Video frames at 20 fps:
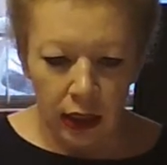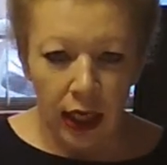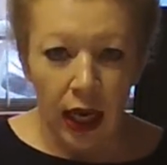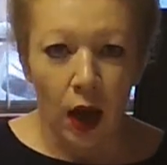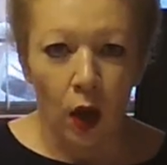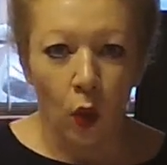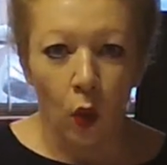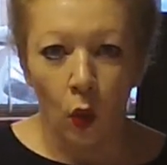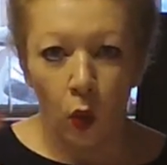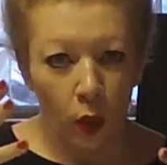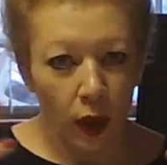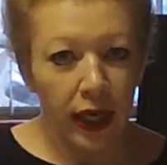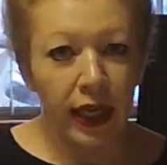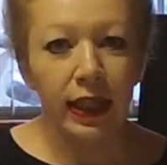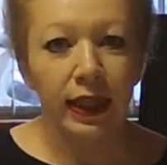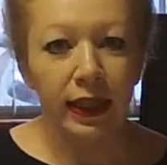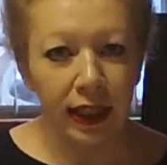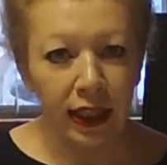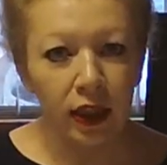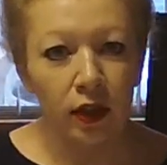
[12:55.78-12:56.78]
Now,
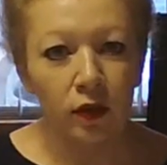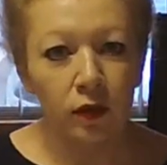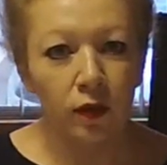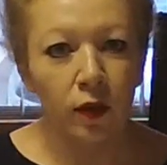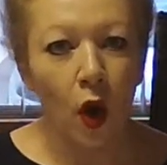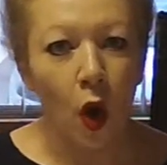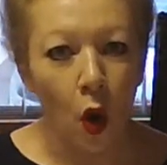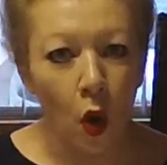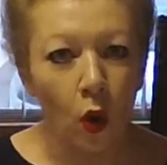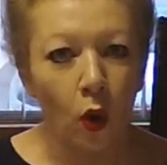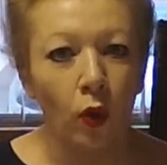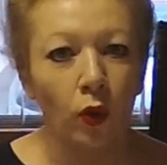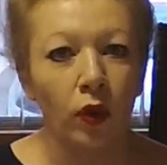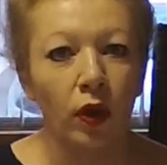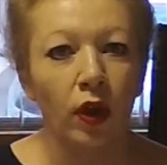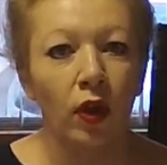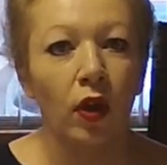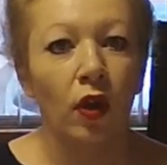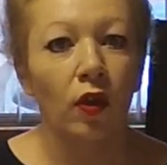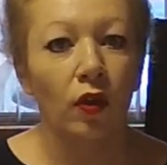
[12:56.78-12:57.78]
we live
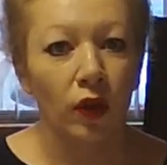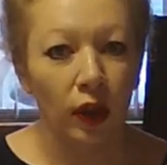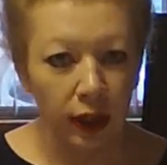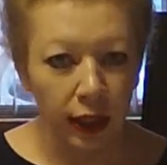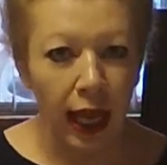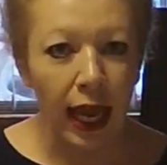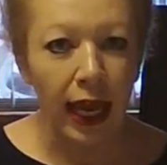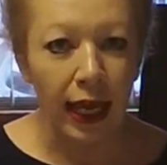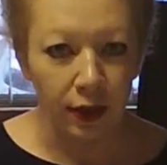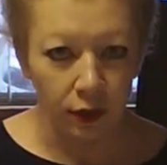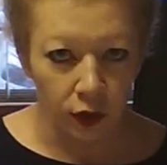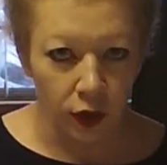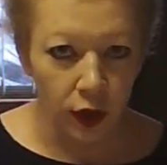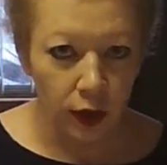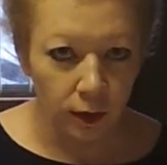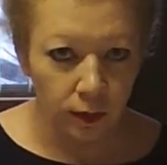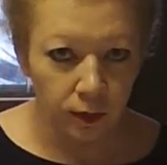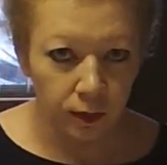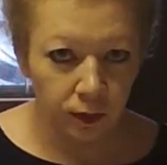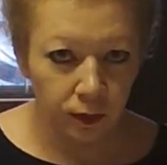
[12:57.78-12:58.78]
on the land,
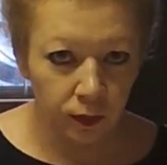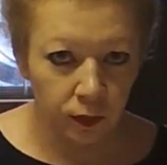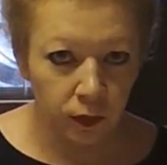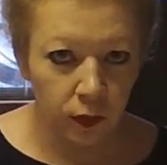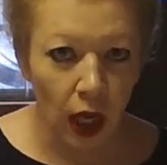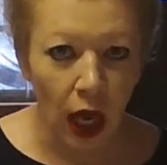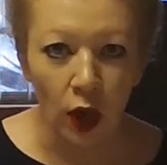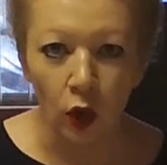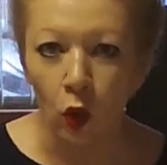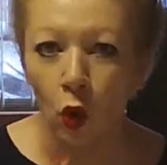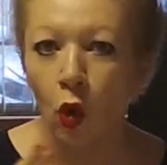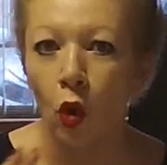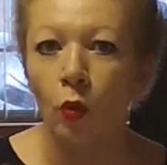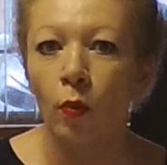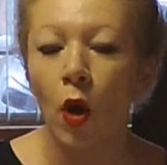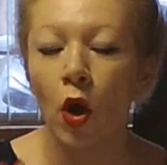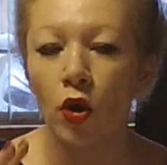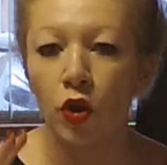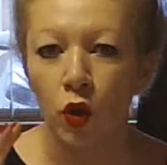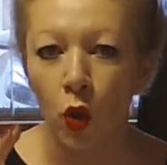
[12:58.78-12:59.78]
and
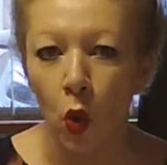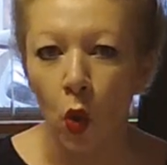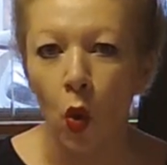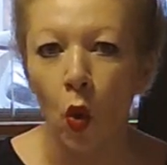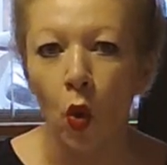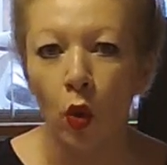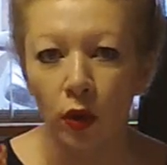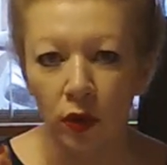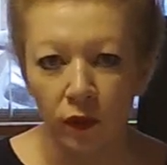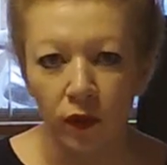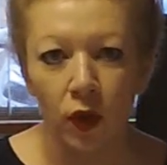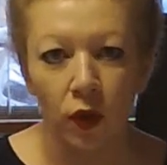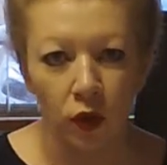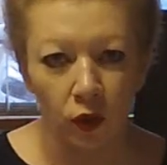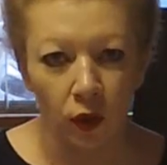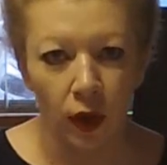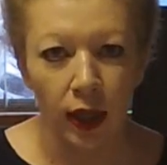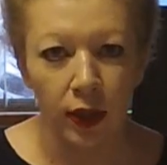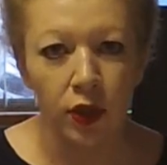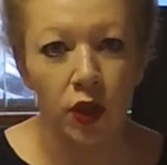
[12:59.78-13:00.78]
almost all of the
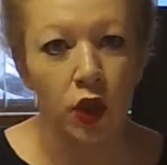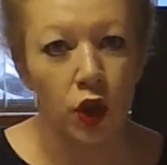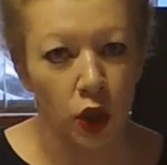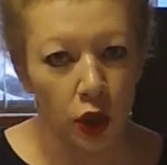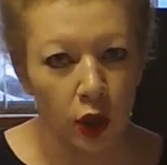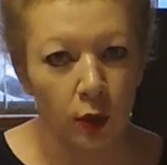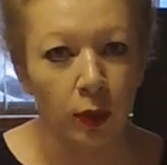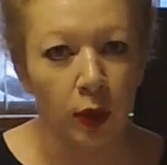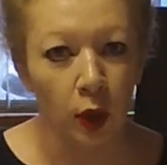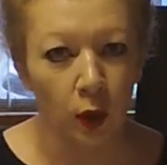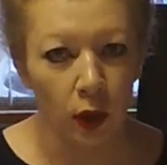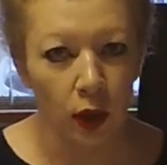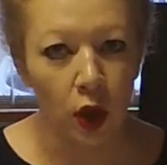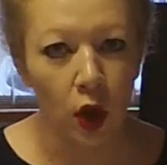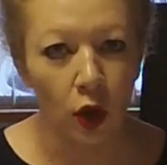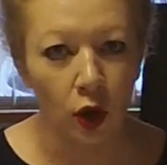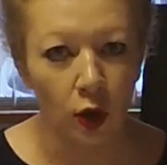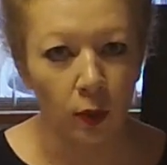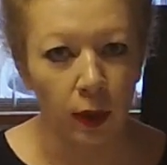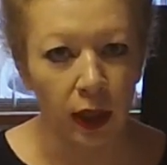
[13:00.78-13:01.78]
threats to the blue
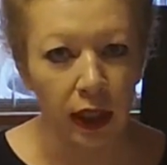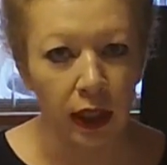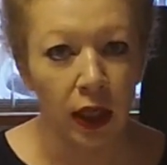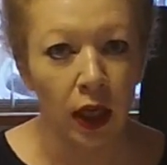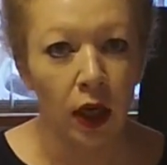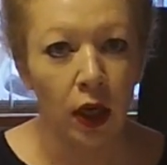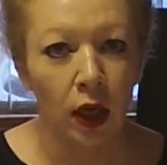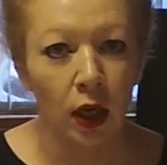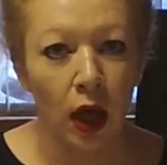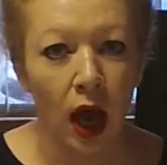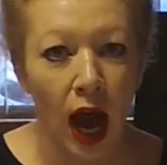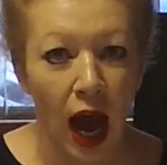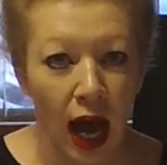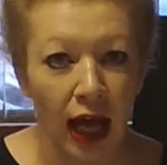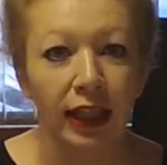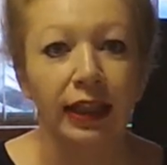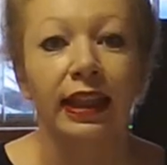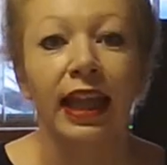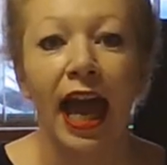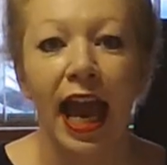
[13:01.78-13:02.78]
economy
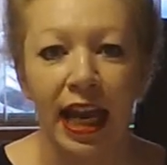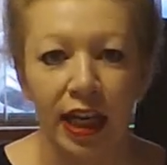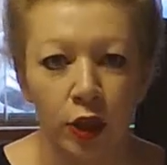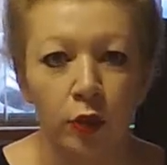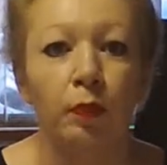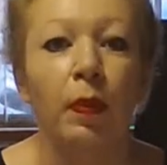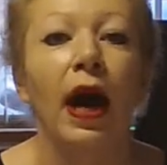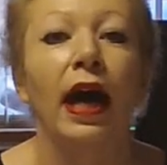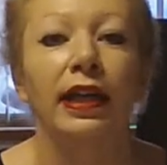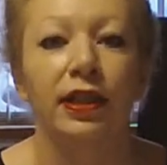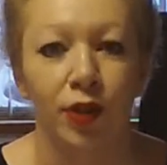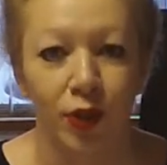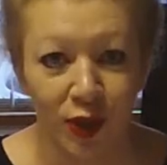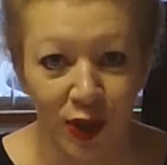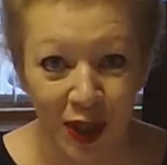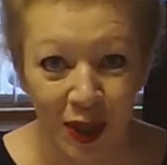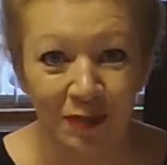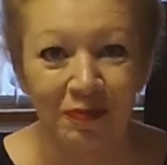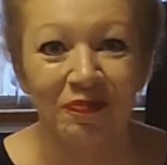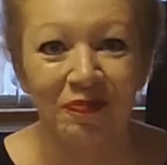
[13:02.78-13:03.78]
are land
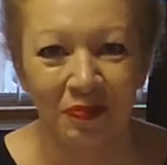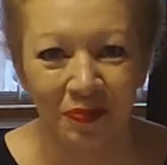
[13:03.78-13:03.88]
based.